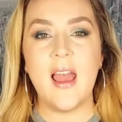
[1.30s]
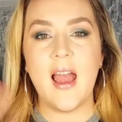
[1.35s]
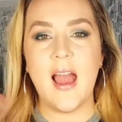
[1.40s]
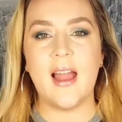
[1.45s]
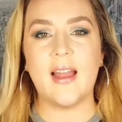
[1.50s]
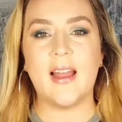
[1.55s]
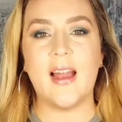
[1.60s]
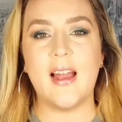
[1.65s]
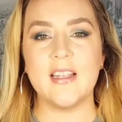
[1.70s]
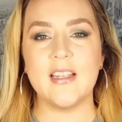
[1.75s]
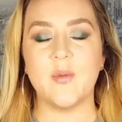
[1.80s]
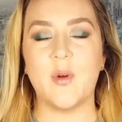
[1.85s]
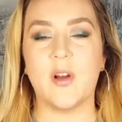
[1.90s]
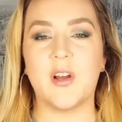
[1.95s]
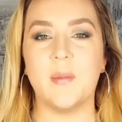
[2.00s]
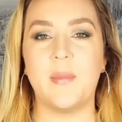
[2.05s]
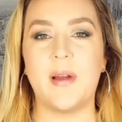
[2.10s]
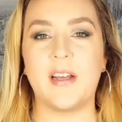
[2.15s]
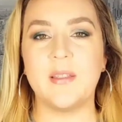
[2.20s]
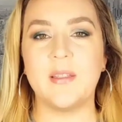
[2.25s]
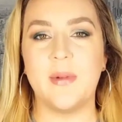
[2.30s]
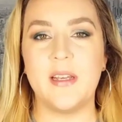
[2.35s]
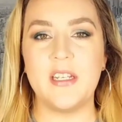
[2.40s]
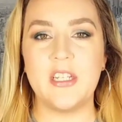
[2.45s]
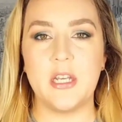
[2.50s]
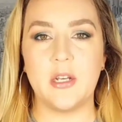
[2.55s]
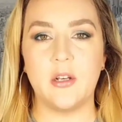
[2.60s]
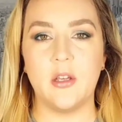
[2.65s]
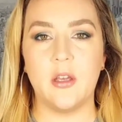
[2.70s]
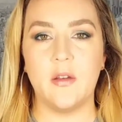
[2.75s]
Hi guys, welcome back to my
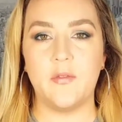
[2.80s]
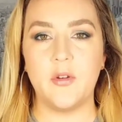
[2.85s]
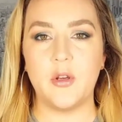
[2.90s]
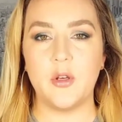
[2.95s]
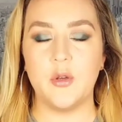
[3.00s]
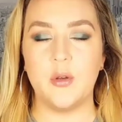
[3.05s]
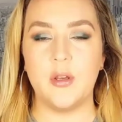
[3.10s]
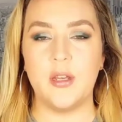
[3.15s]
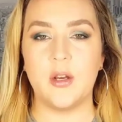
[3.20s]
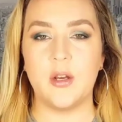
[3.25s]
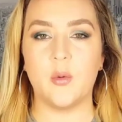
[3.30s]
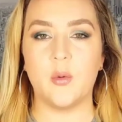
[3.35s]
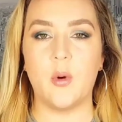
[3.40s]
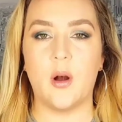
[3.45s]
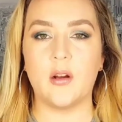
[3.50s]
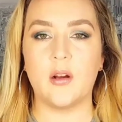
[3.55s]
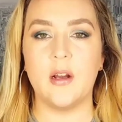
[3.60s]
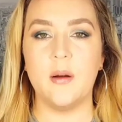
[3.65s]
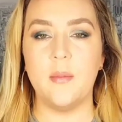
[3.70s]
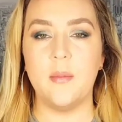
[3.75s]
channel. If you're new here, welcome.